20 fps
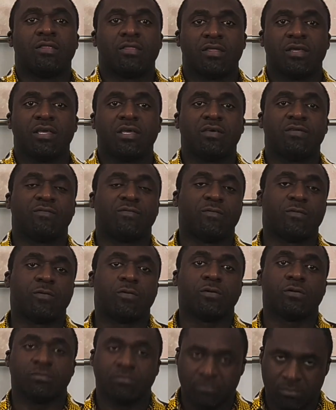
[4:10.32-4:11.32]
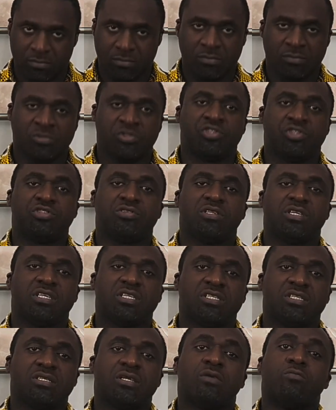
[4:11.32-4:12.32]
thank you for tuning
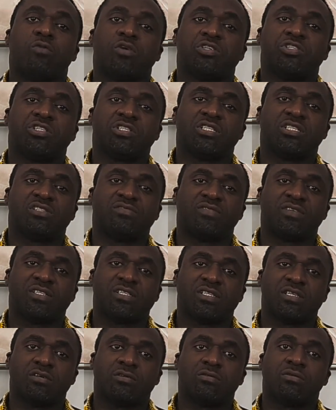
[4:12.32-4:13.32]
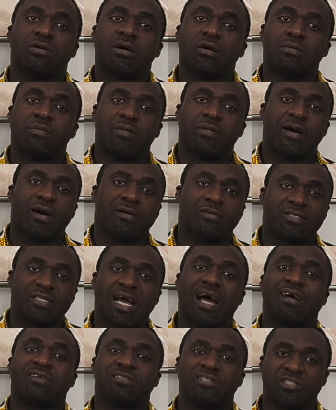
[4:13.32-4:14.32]
in and watching this video about
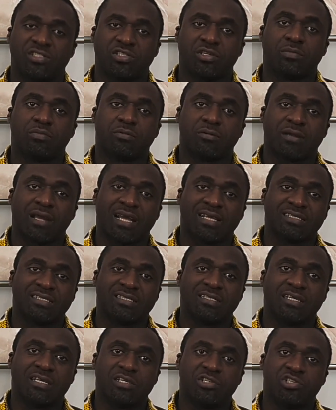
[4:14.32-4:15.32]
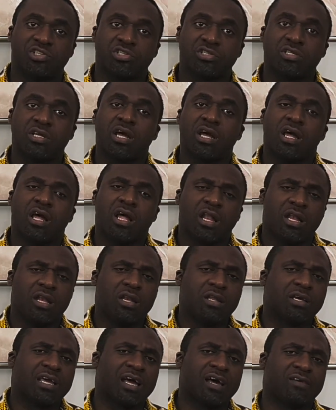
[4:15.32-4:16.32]
how to stop procrastination.
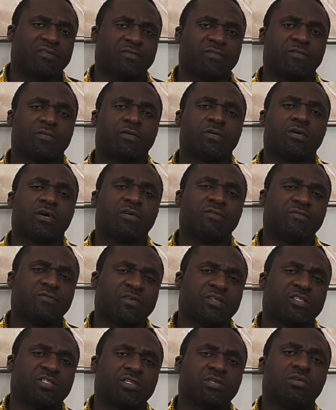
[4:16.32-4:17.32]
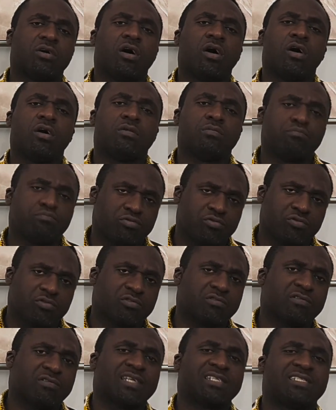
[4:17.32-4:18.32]
Look out for a video on
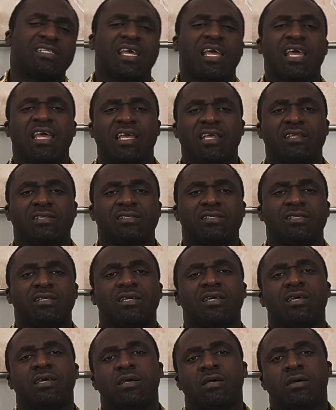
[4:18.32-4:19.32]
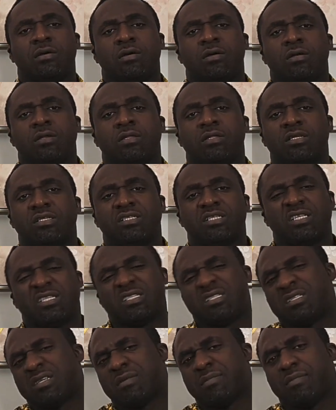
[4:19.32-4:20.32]
Progress 8. This
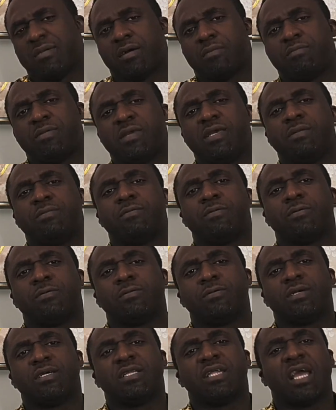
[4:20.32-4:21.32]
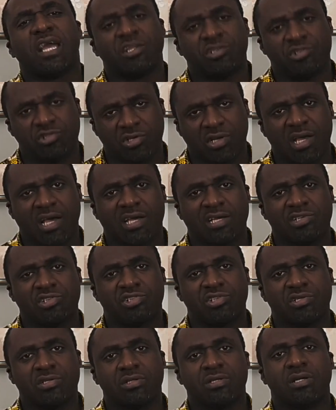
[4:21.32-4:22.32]
is about people in
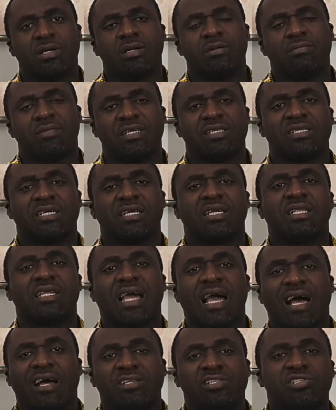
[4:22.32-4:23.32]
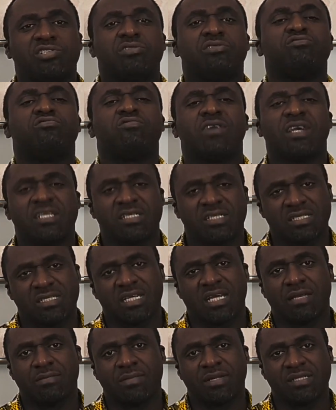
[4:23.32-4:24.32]
education and basically how to raise
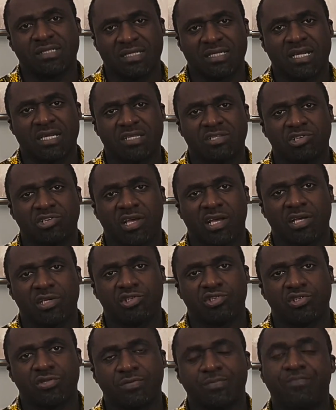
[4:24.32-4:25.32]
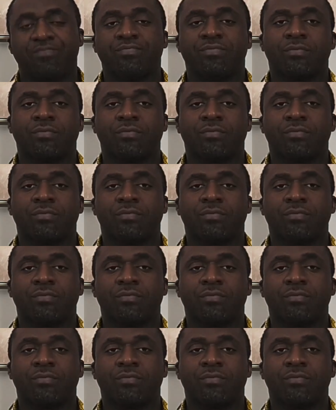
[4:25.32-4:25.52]
attainment in education.